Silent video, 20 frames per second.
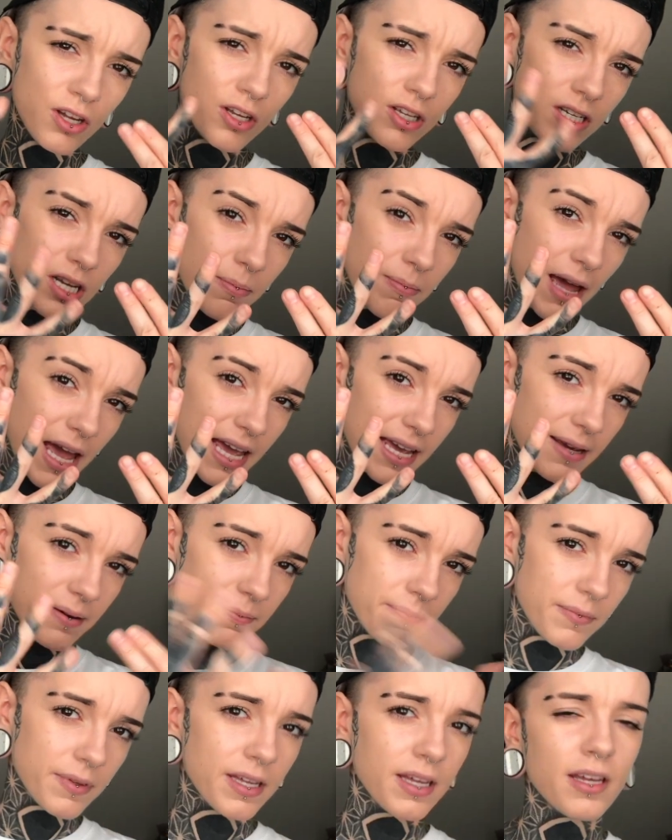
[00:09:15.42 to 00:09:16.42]
Number 8,
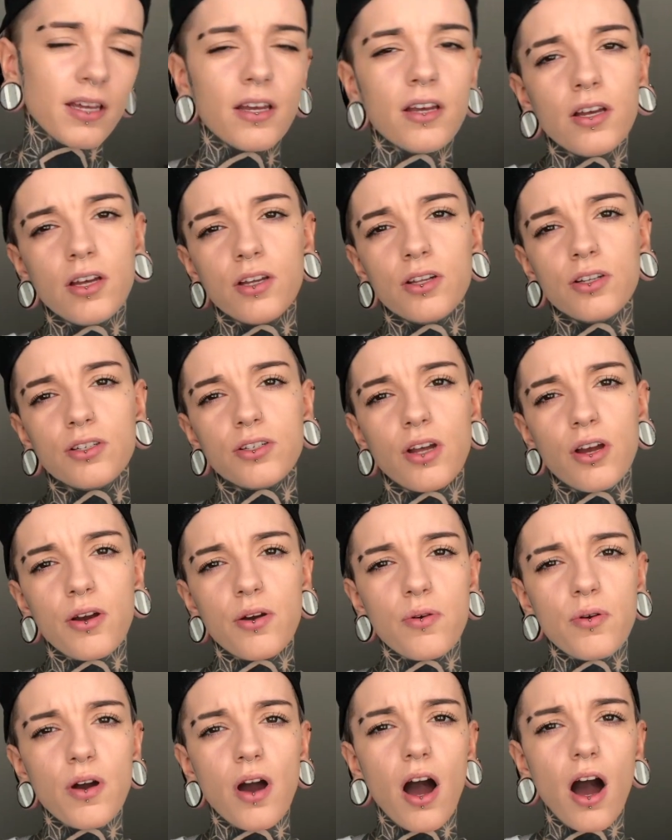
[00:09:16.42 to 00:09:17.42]

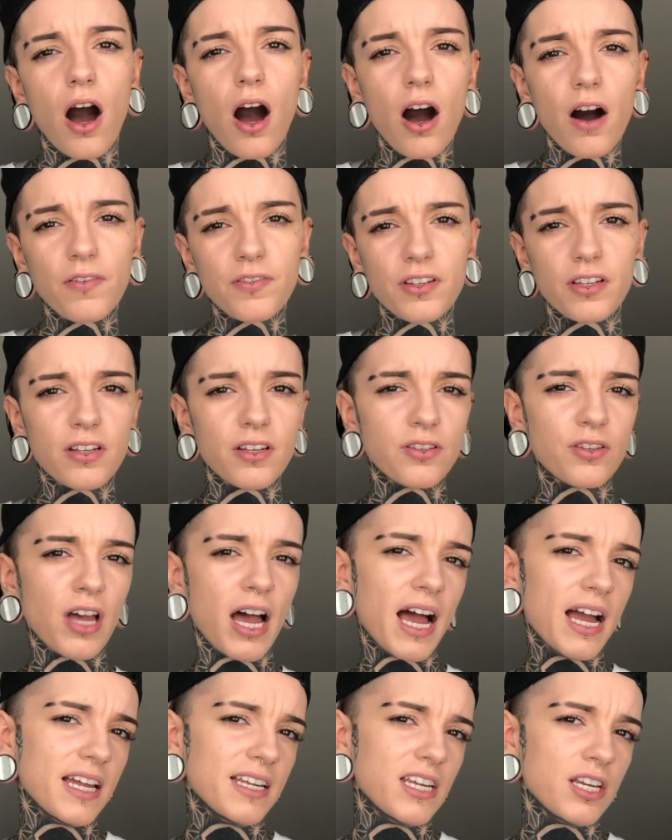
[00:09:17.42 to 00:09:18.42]
so after
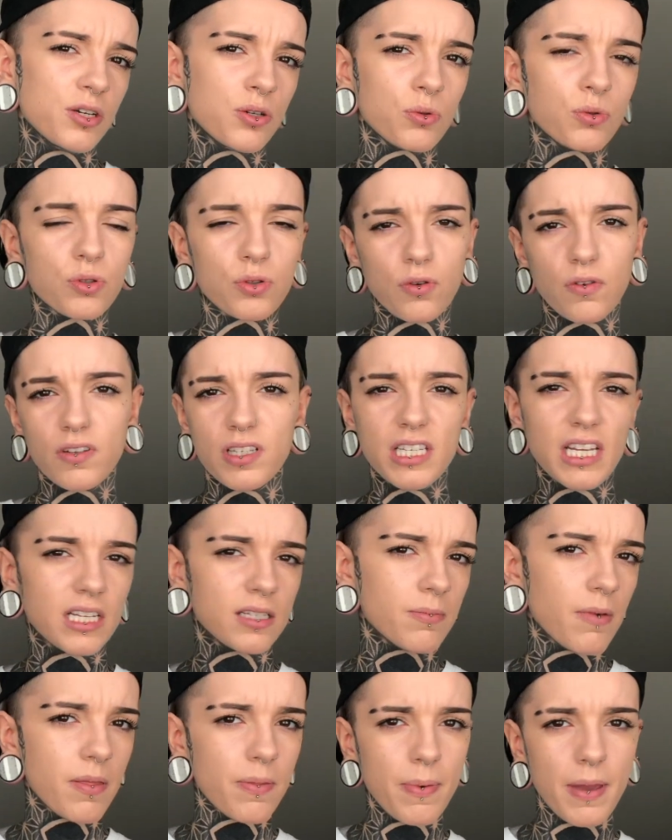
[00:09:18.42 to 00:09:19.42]
that initial sort of
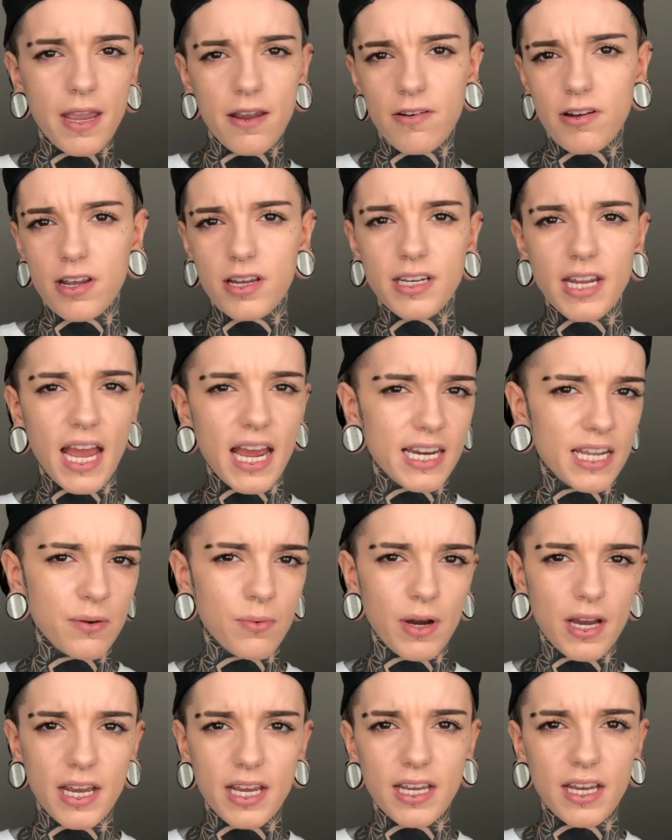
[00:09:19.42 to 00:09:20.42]
6-month period
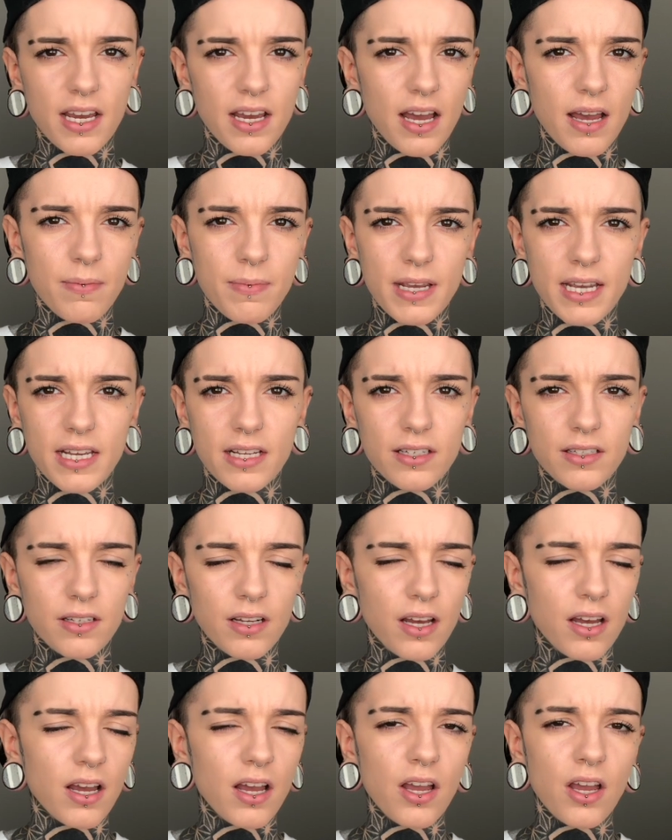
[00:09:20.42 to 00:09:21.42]
anyway, I mean,
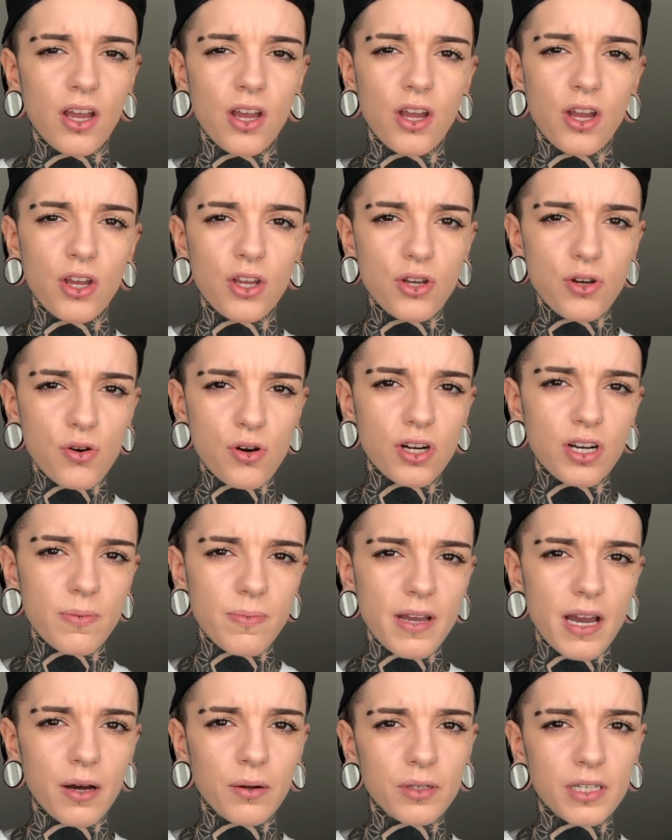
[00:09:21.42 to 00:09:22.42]
you're going to be
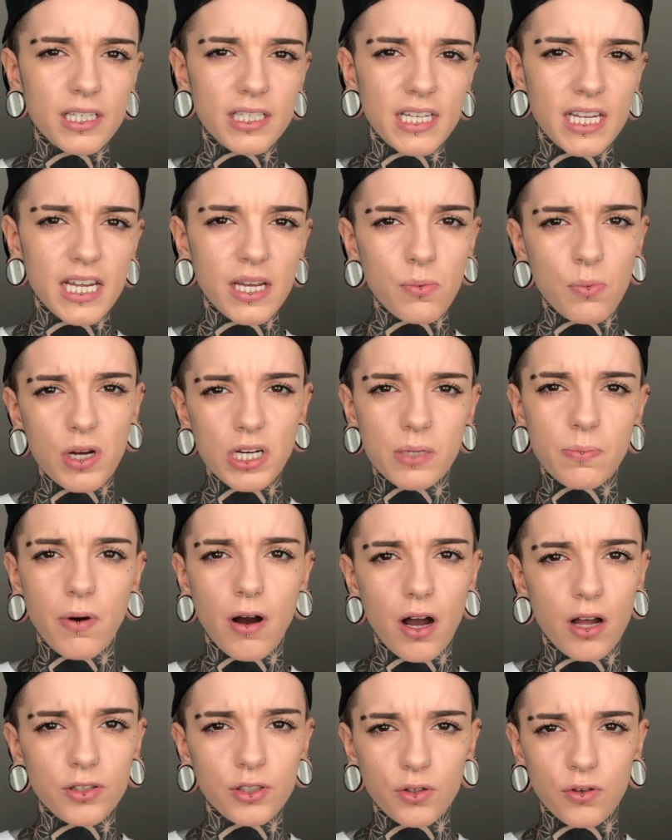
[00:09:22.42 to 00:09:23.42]
able to see which
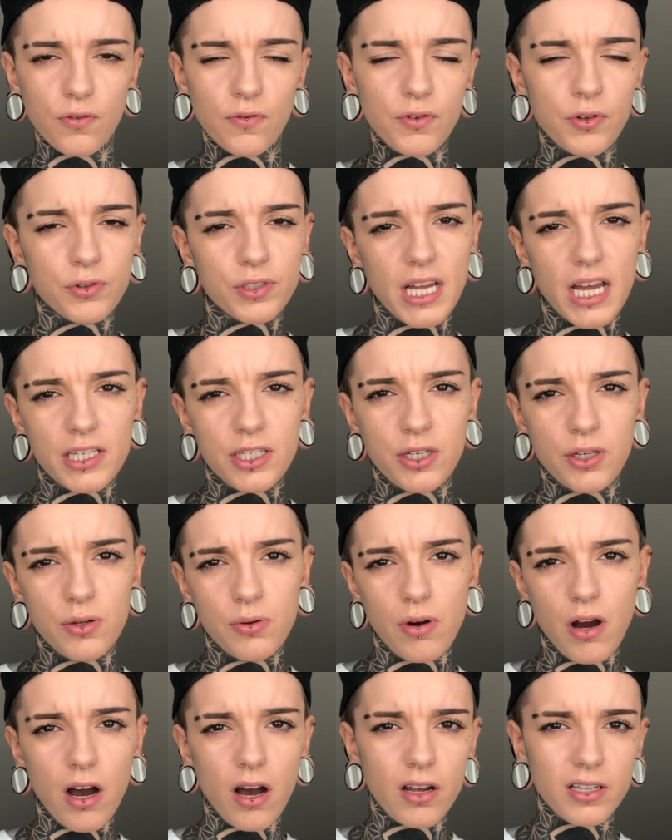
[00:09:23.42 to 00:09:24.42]
parts of your tattoo
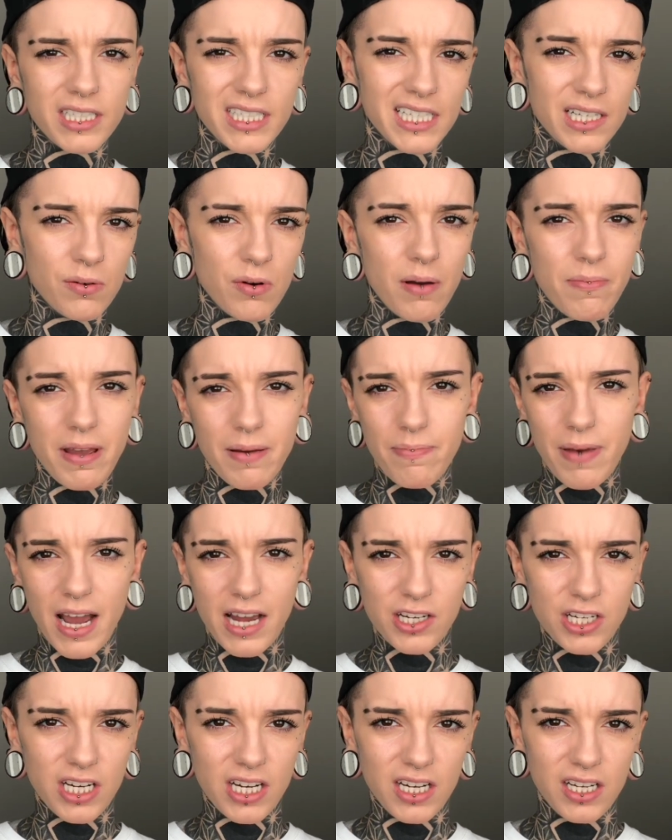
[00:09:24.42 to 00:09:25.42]
are still a bit
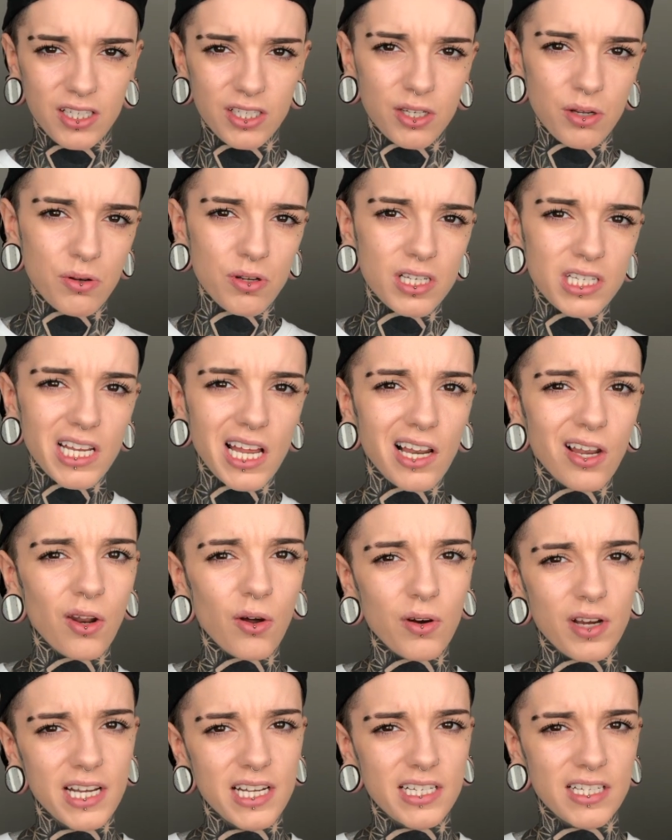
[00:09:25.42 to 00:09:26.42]
patchy, so it's a
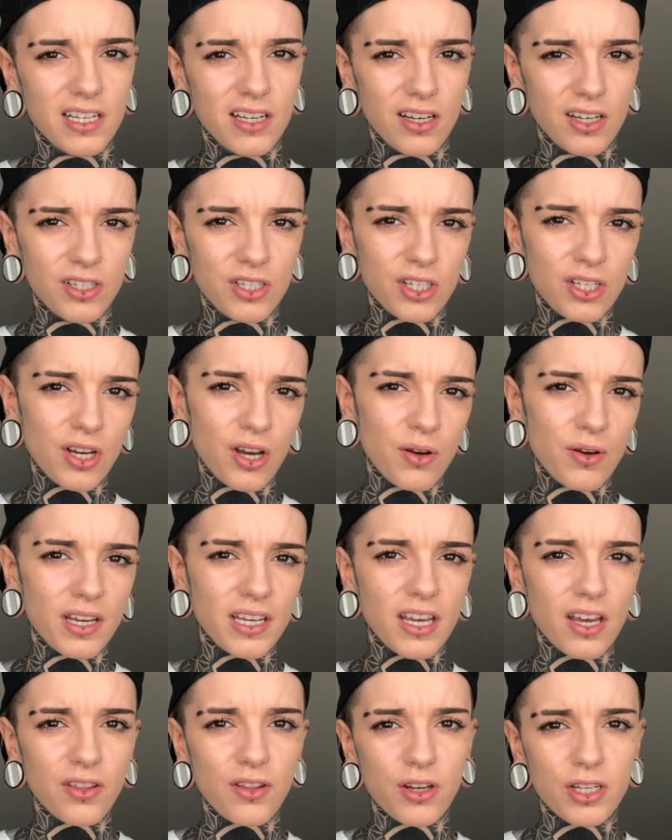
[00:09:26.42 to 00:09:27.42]
lot easier to go and
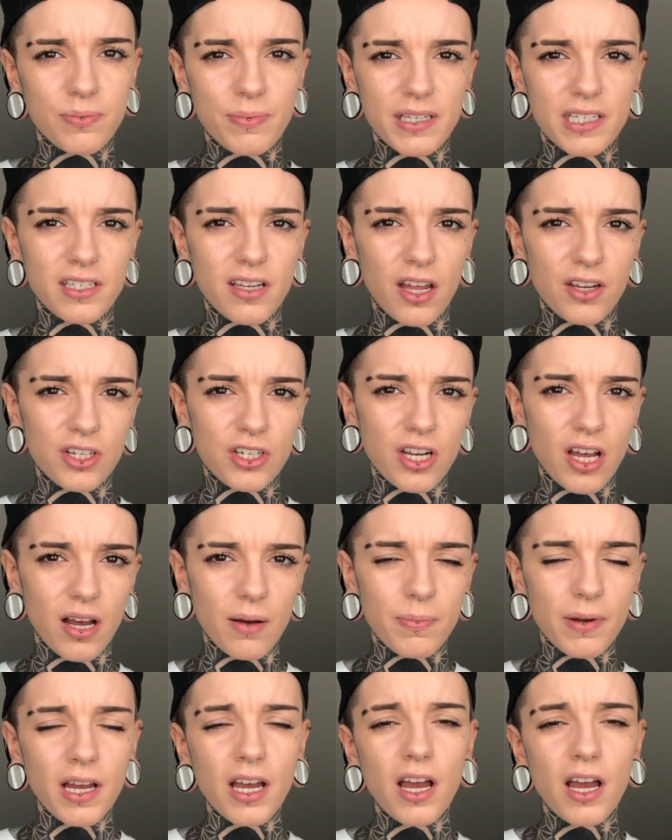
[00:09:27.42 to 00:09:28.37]
get those bits touched up.